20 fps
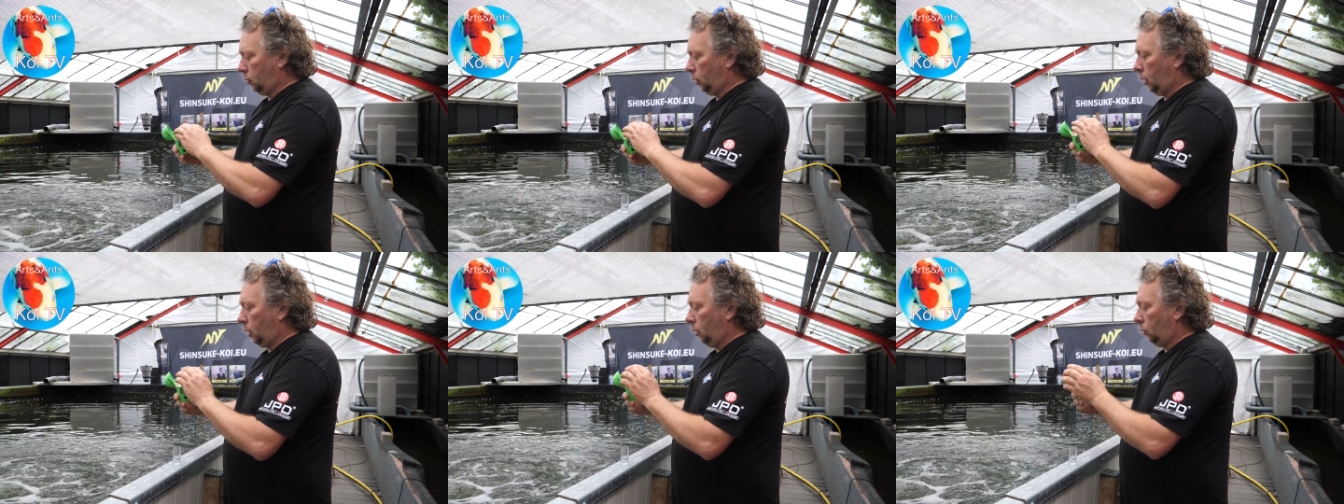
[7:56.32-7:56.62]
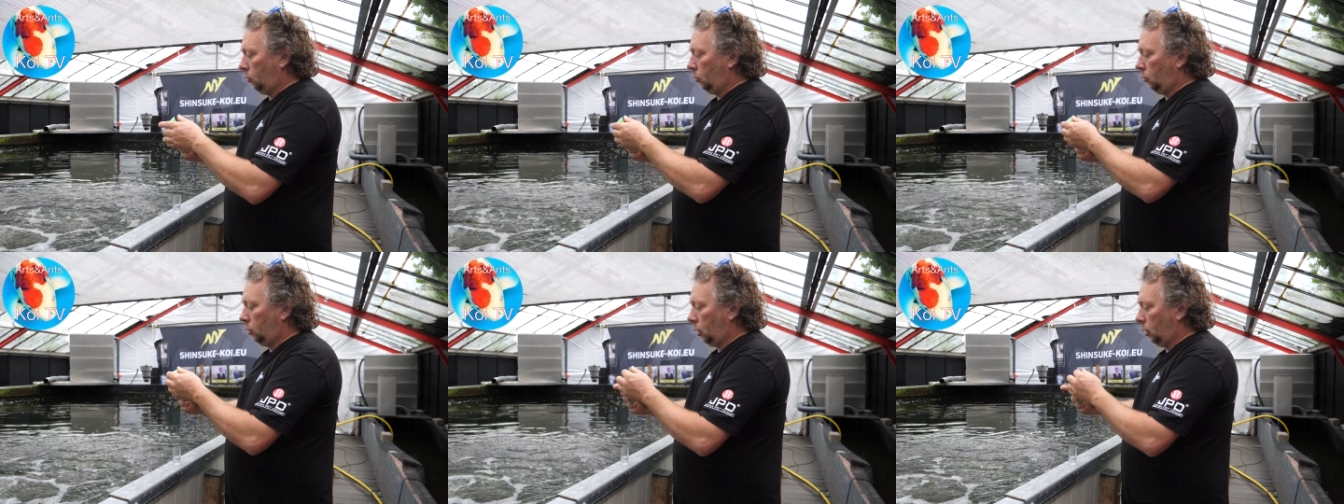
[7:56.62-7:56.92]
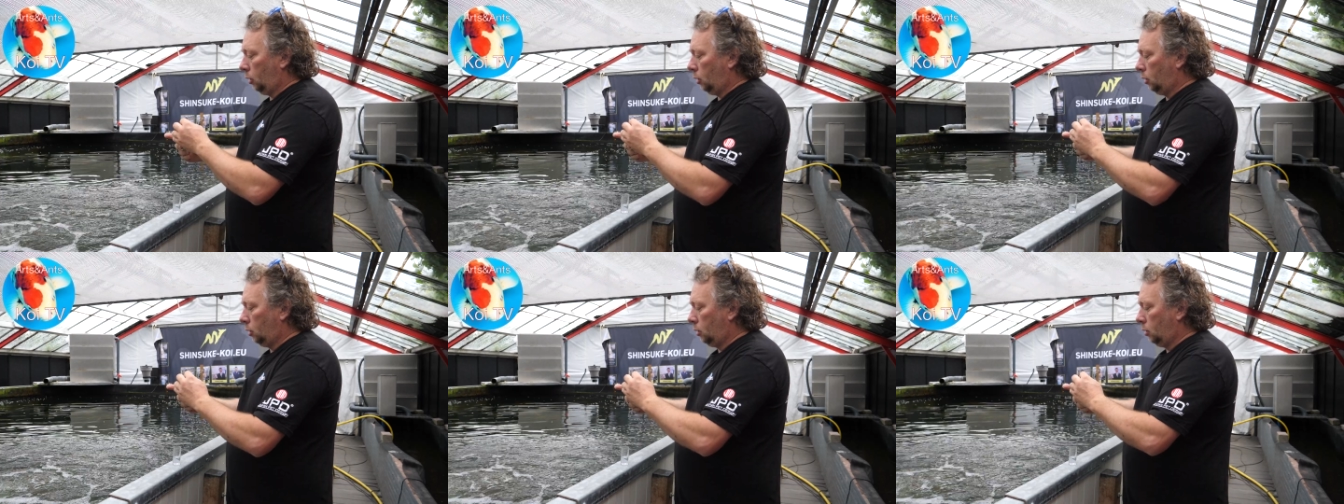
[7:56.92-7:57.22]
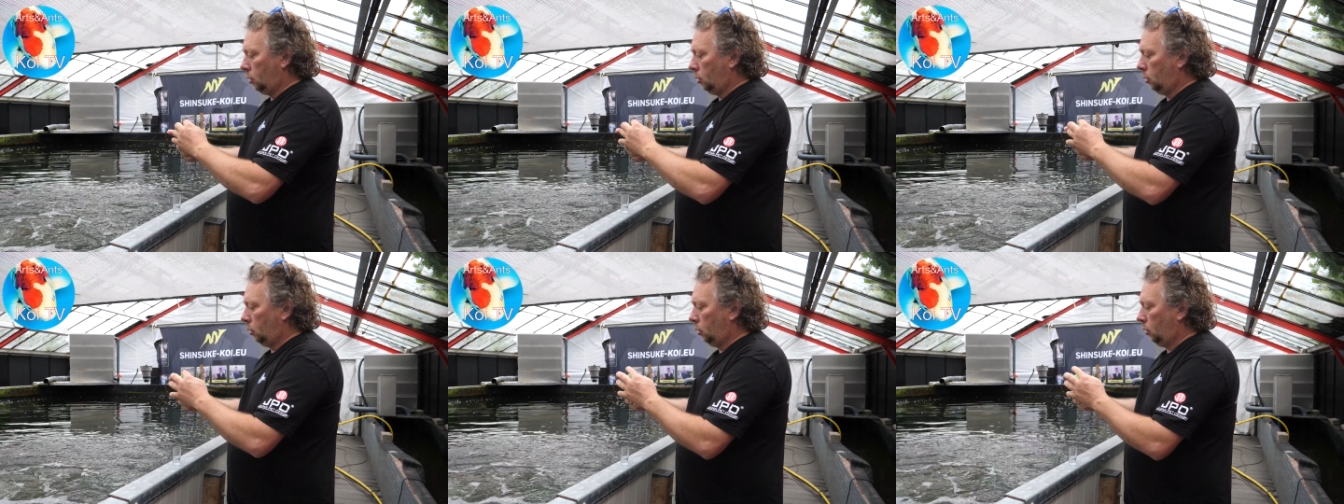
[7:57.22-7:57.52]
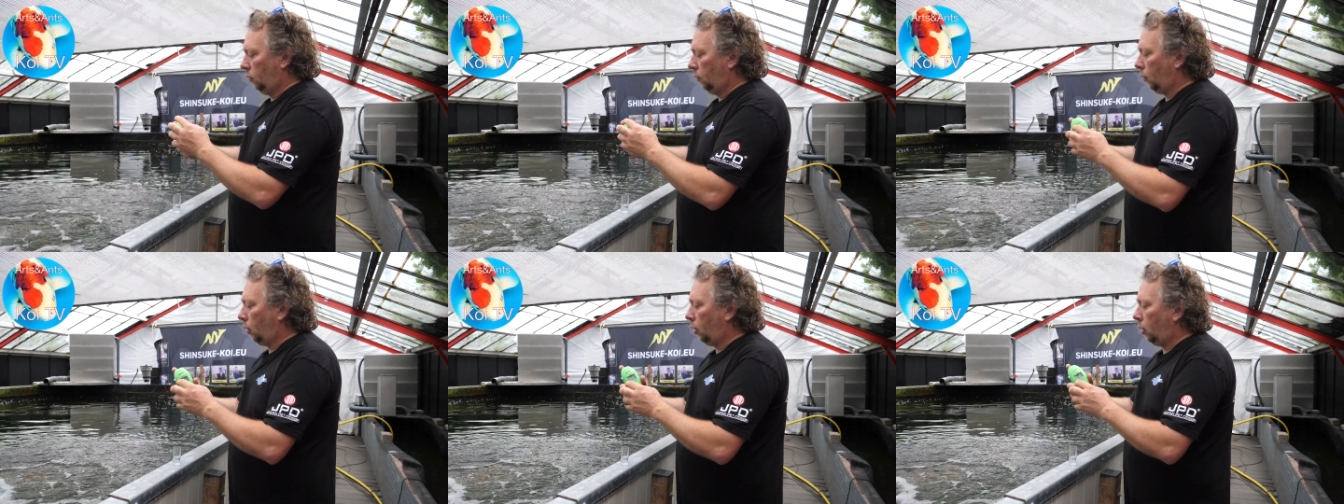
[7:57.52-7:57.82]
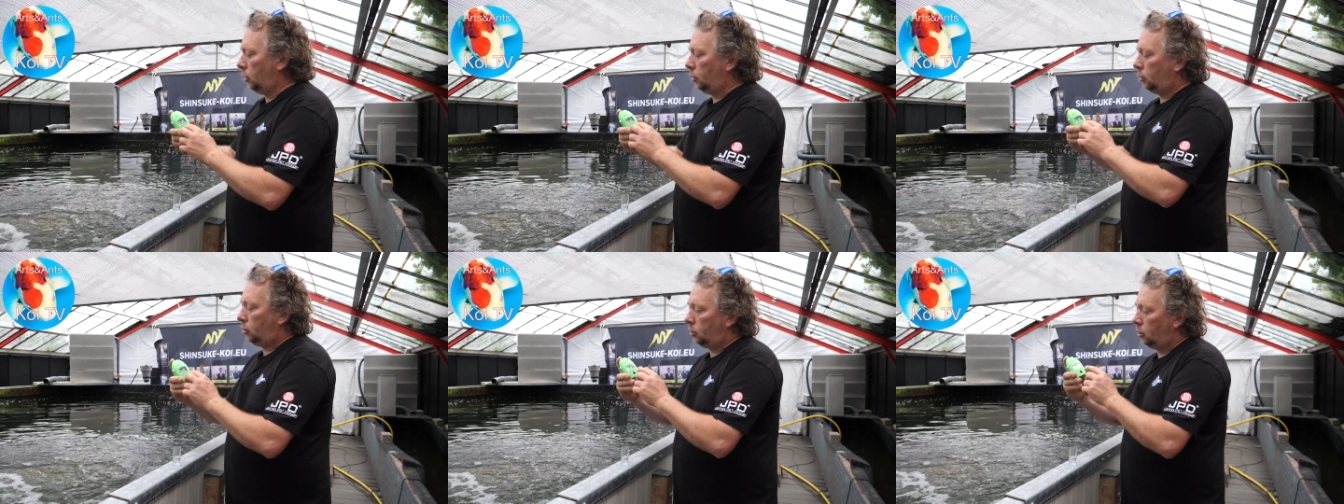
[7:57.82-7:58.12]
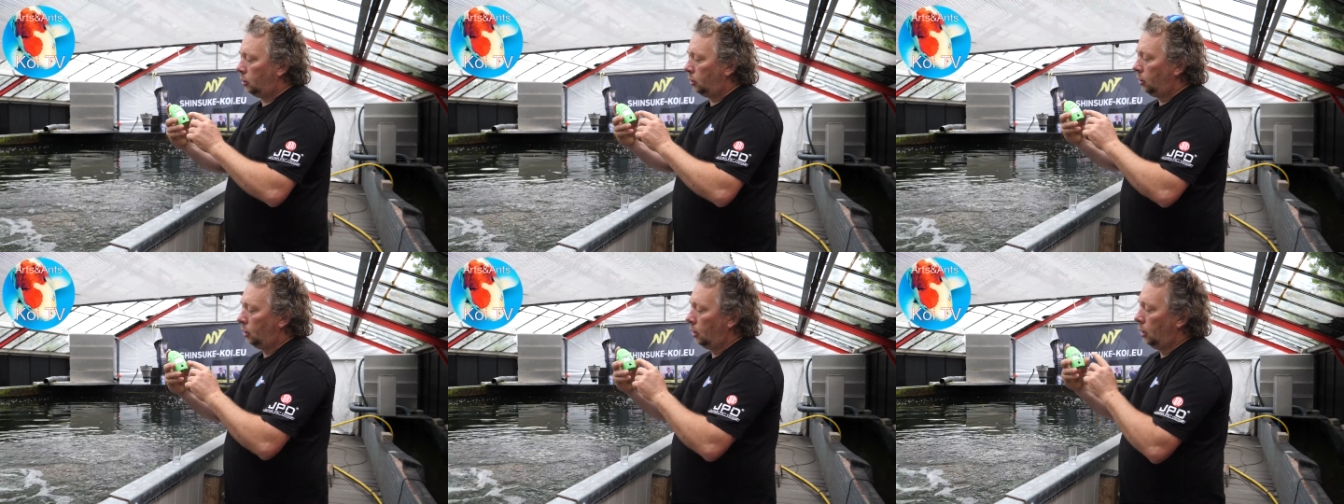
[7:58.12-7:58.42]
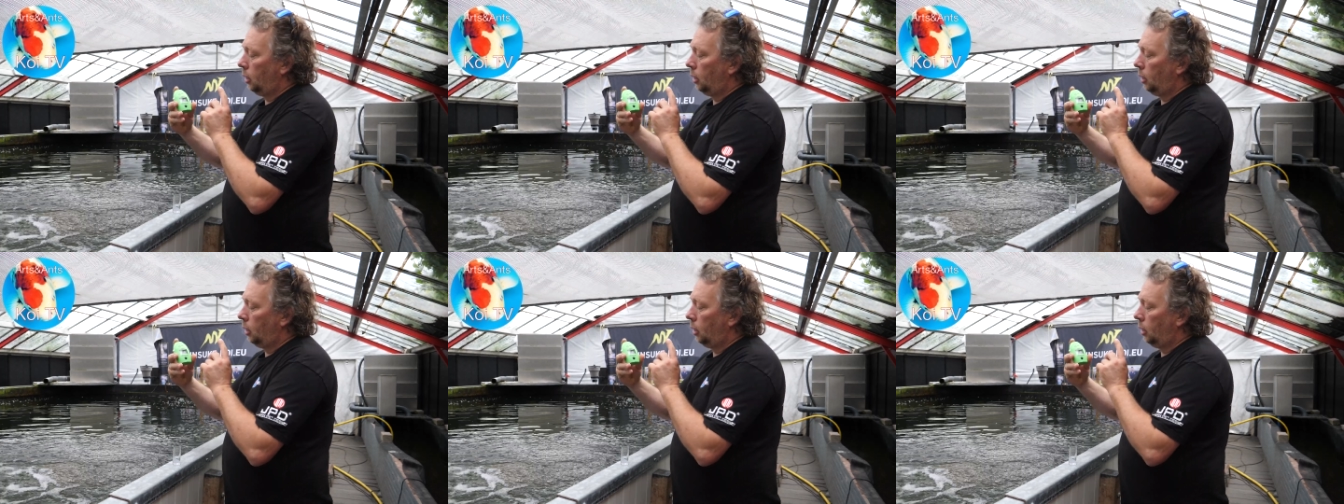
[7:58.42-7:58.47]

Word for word: into the device.